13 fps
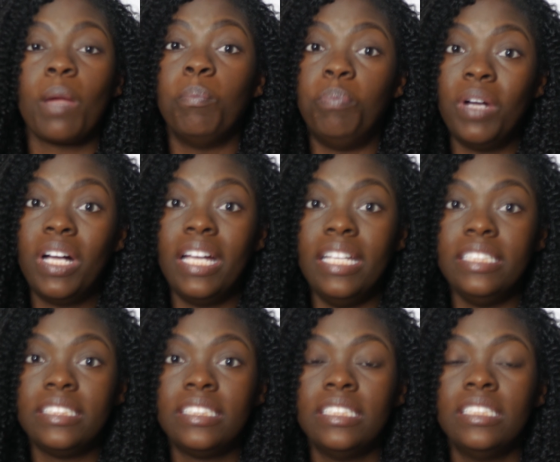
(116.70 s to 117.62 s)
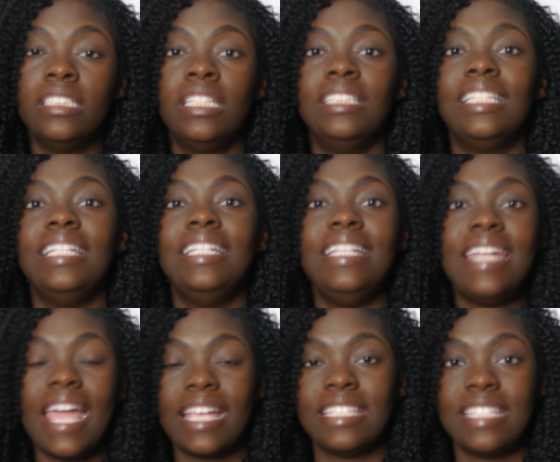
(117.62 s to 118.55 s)
But the
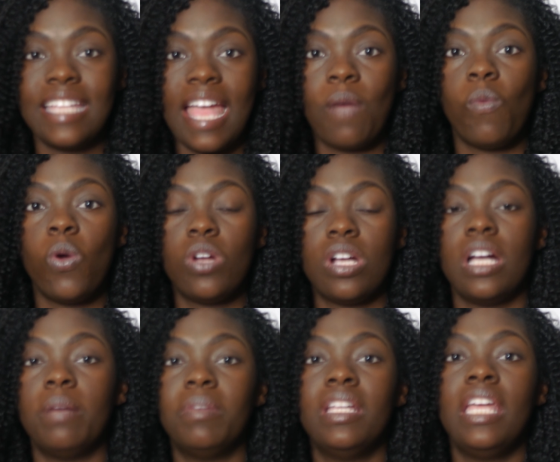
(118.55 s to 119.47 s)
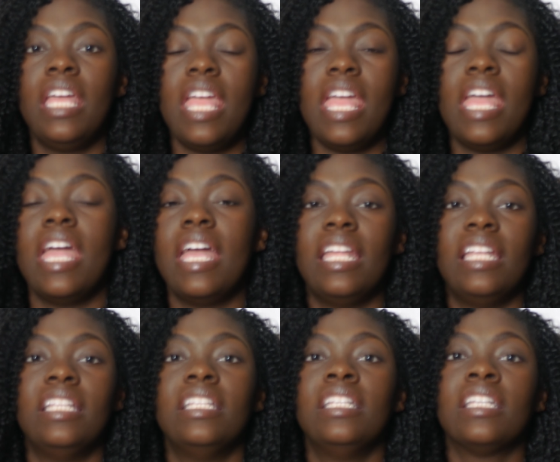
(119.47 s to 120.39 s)
next day I woke up and
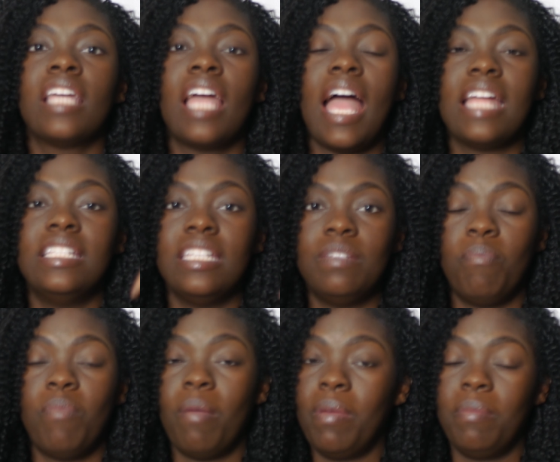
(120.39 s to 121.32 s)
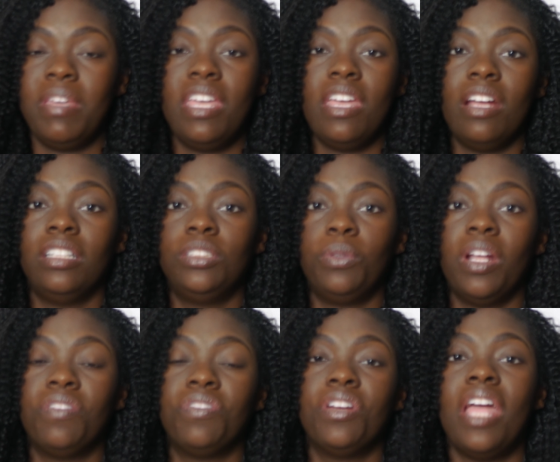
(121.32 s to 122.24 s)
I did my baby hairs or
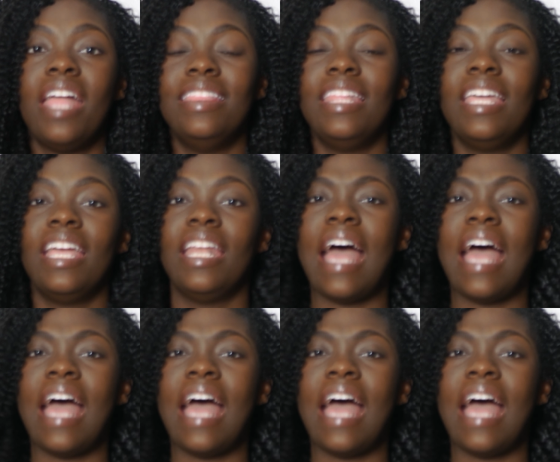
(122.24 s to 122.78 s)
whatever, and then